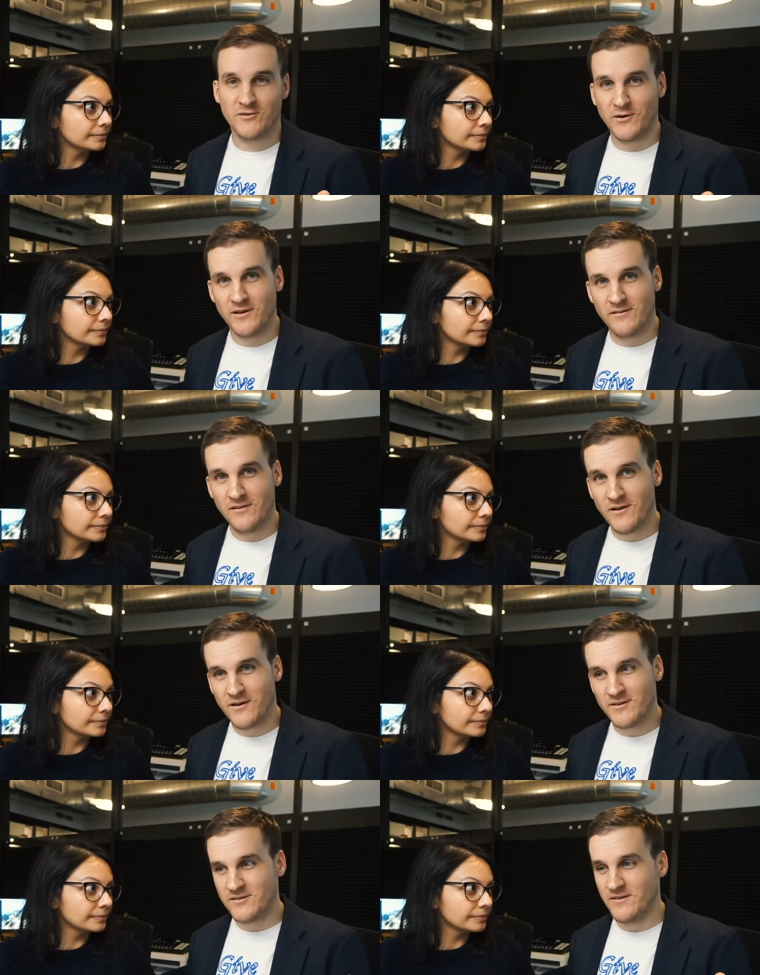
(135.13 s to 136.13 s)
Speaker 1: great
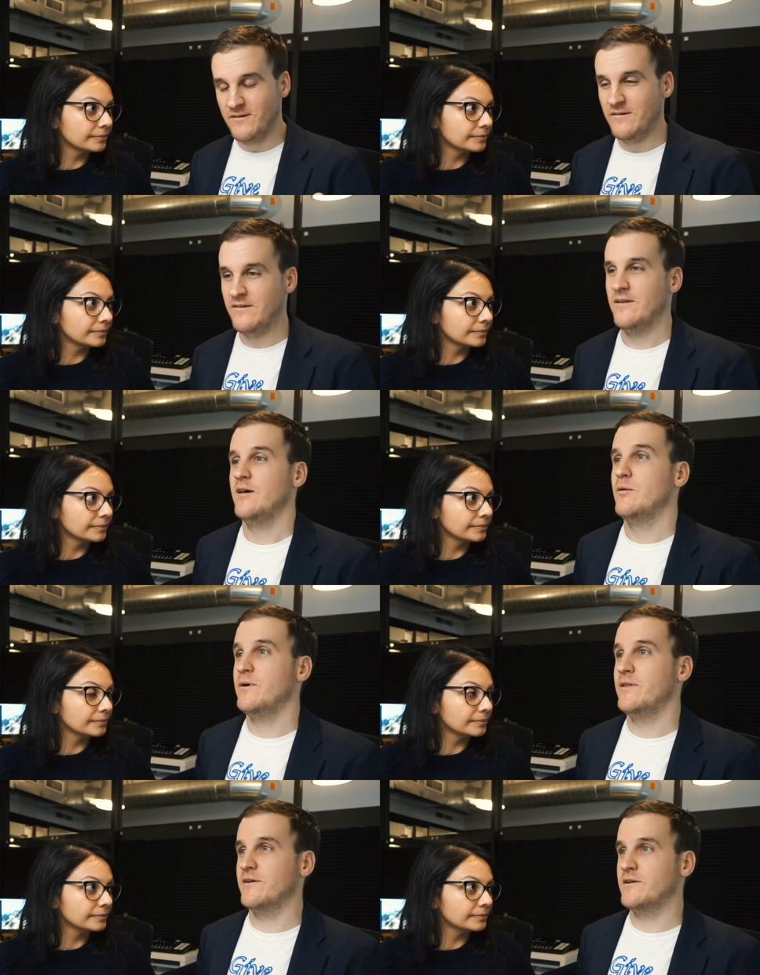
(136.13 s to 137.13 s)
laws, but
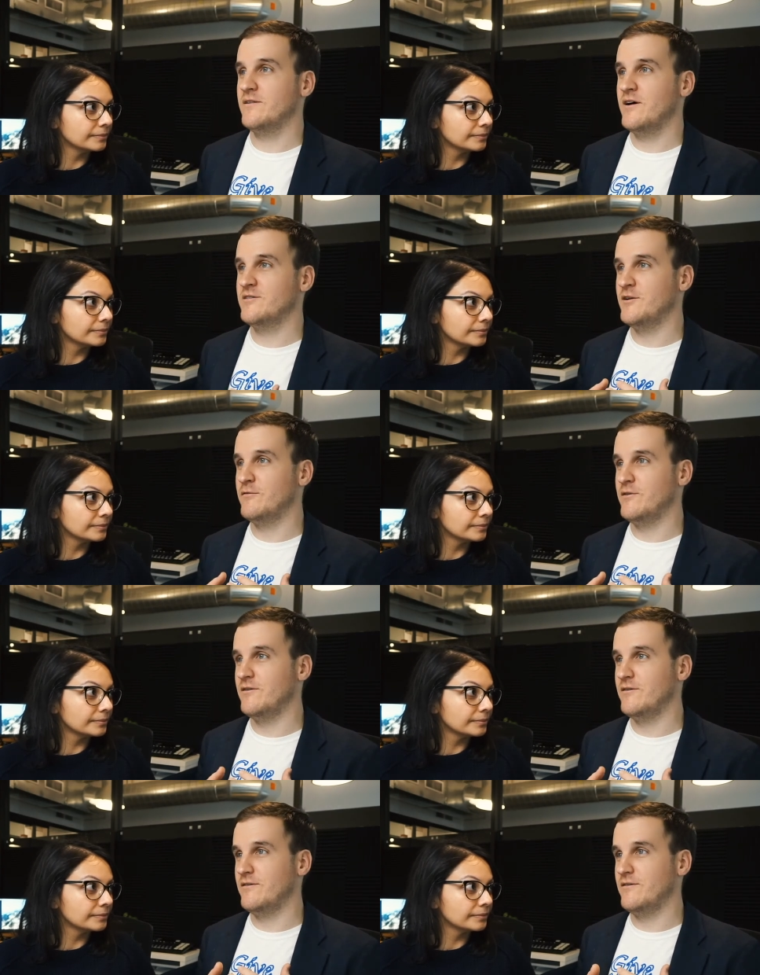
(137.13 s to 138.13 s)
they're glossing
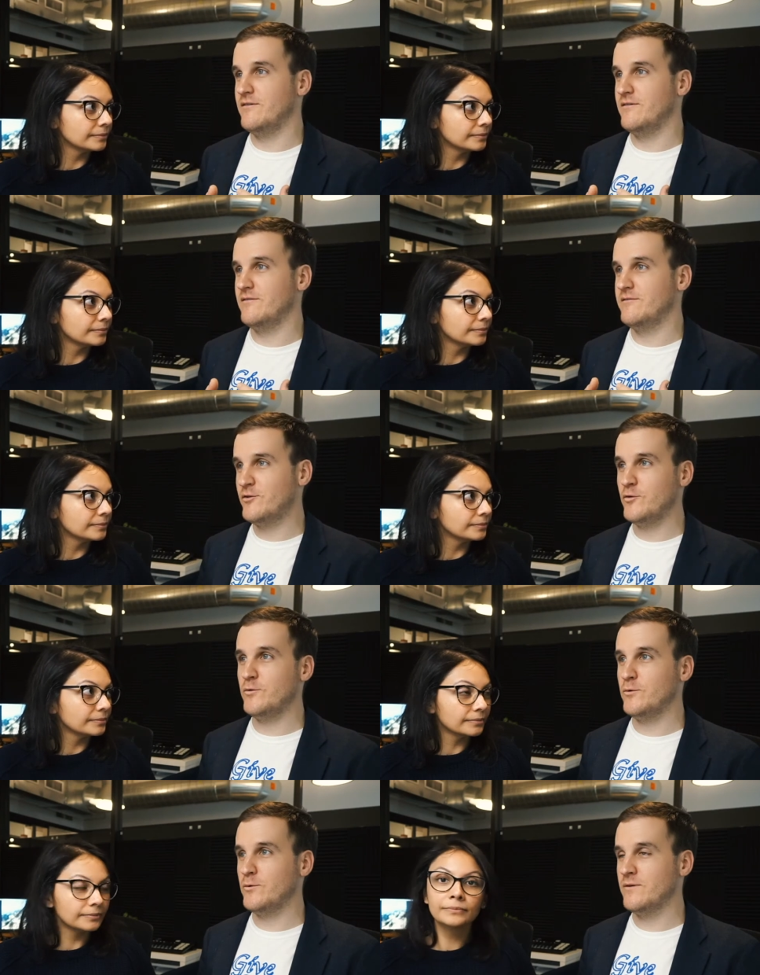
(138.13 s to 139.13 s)
over
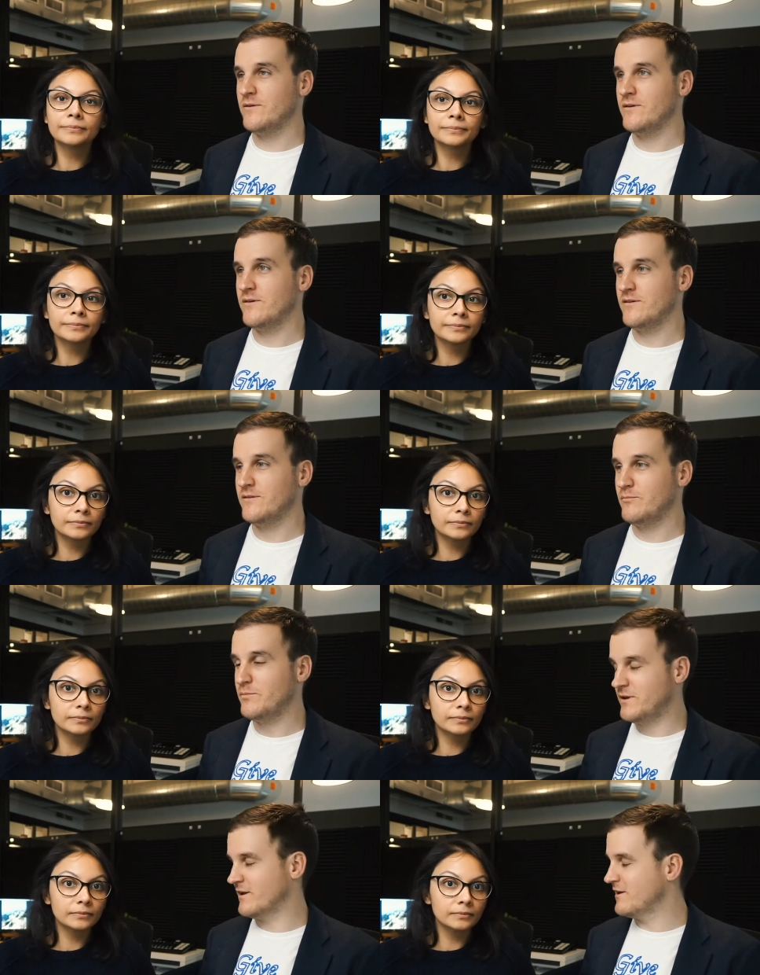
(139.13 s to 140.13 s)
two
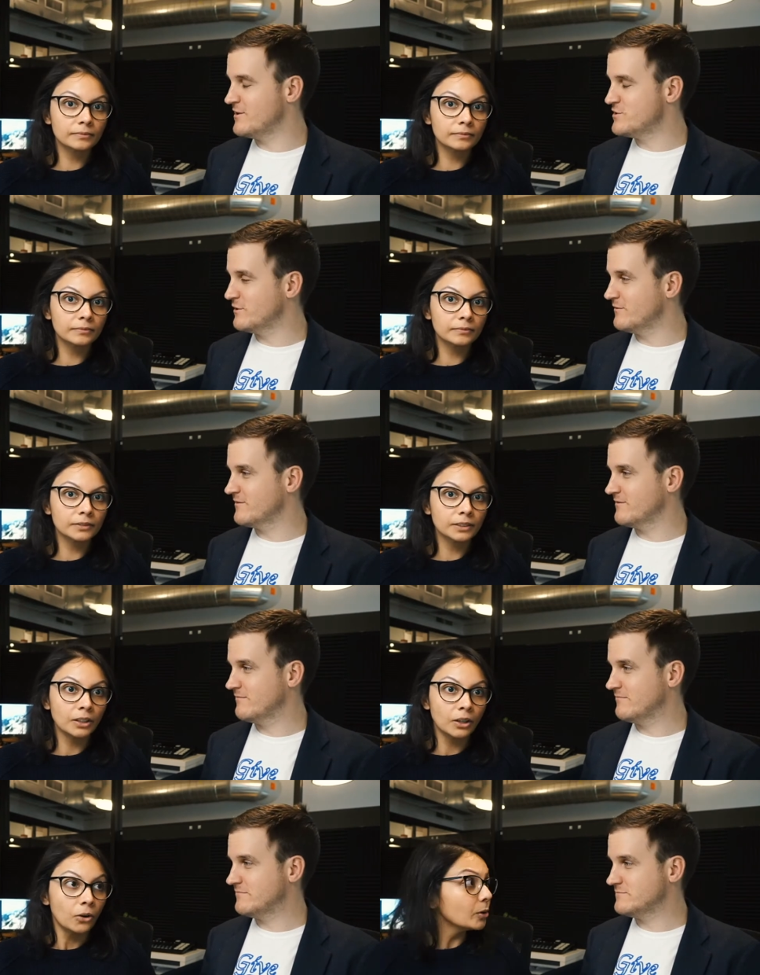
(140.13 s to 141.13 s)
big issues.
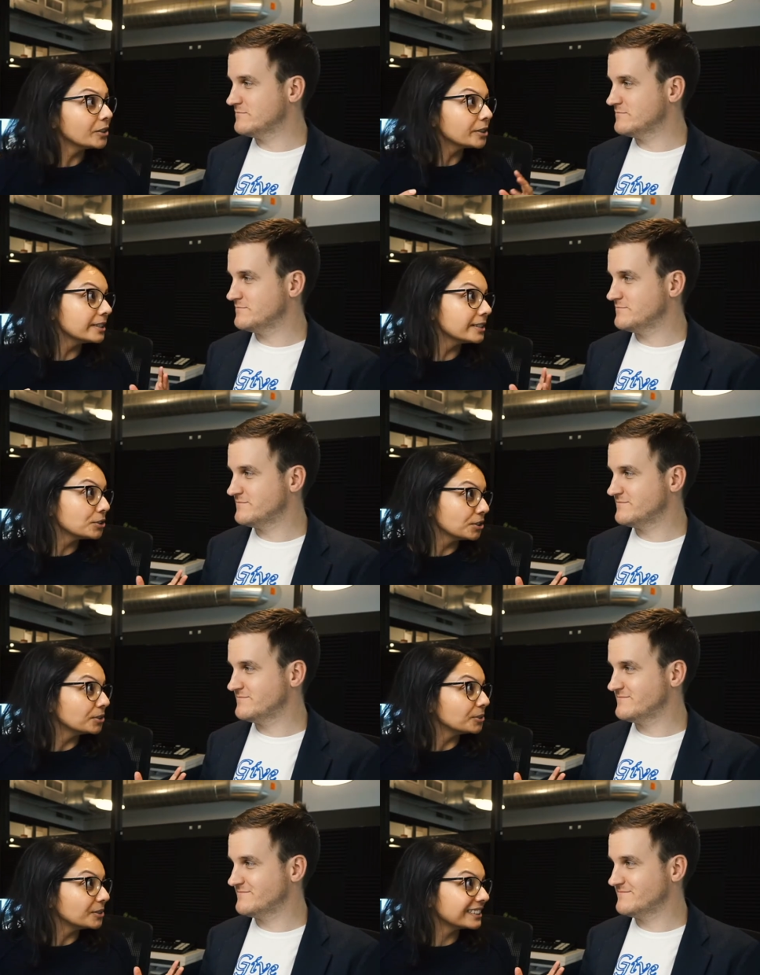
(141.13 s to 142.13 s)
Speaker 2: What are these
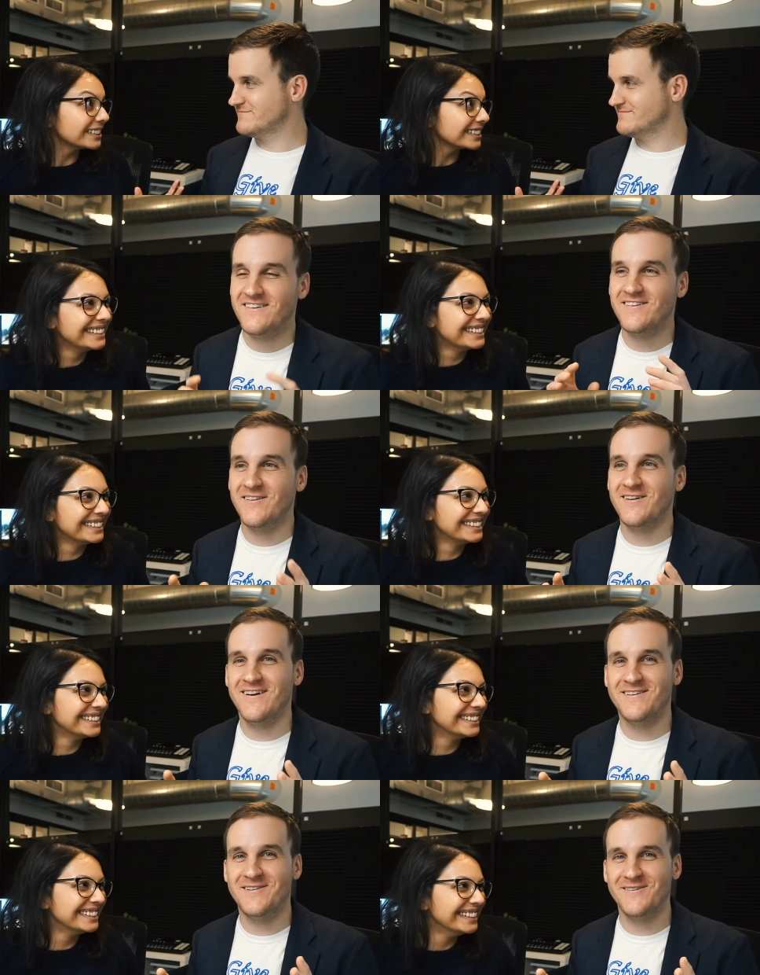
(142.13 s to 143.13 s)
issues?
Speaker 1: So there are
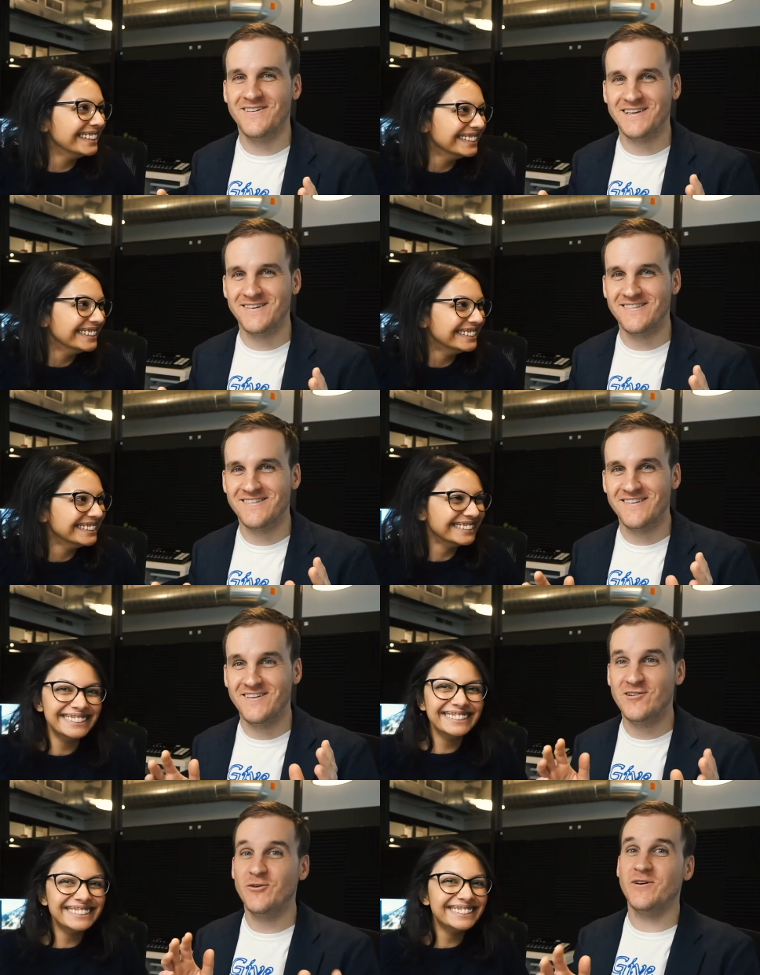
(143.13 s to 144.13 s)
two issues
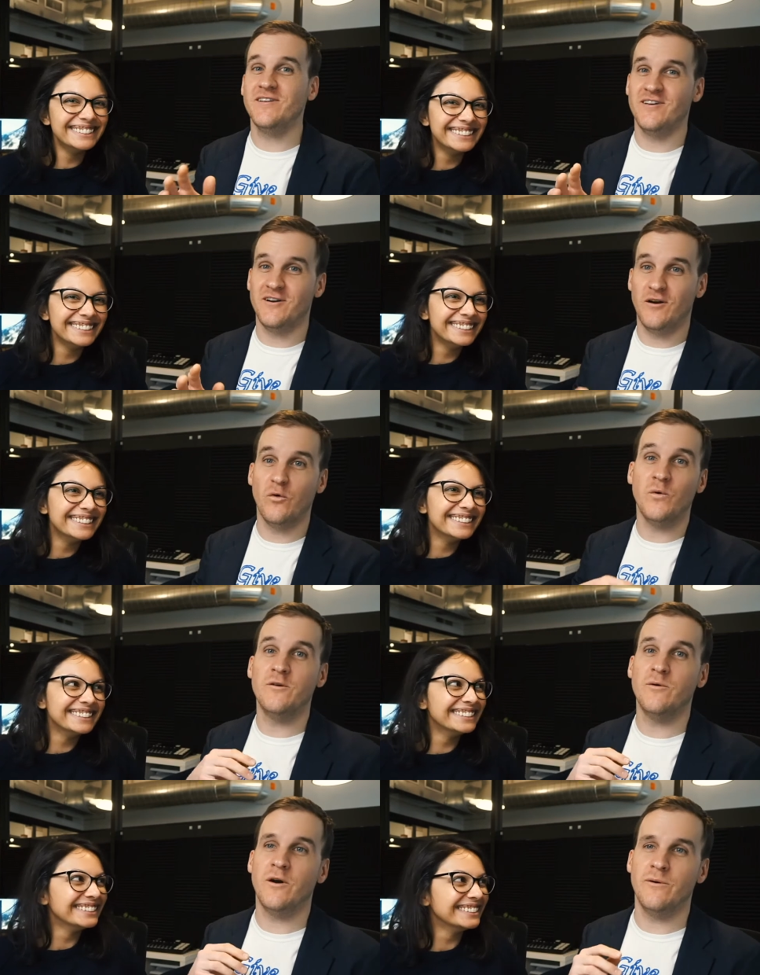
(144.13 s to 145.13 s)
to consider when
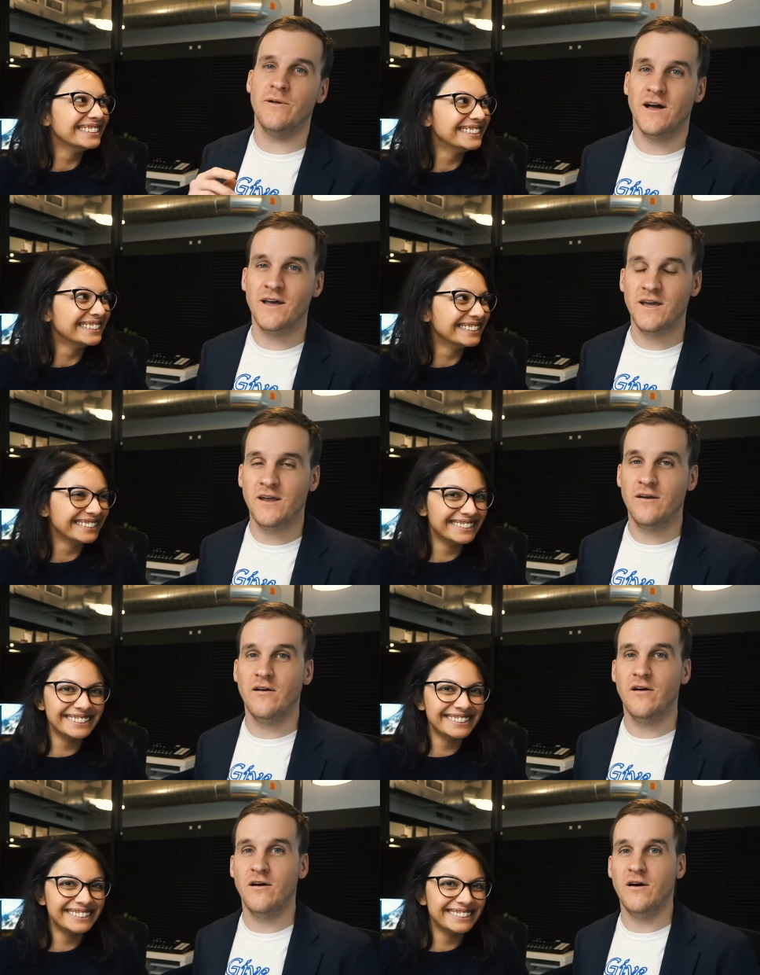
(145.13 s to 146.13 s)
you are relying
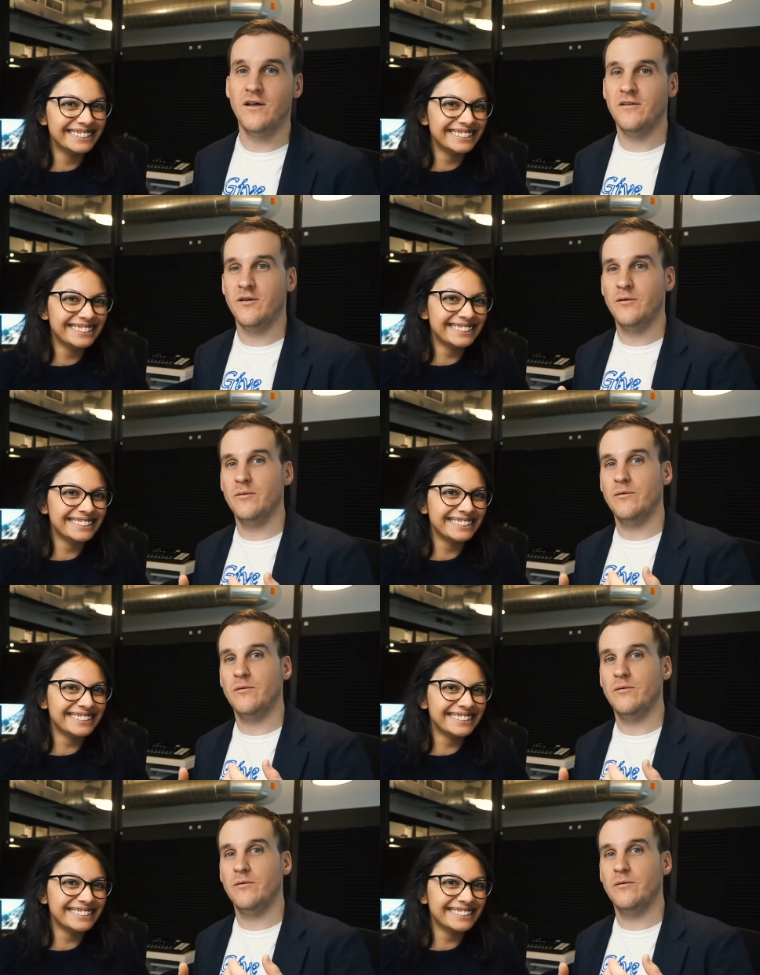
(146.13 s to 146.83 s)
on the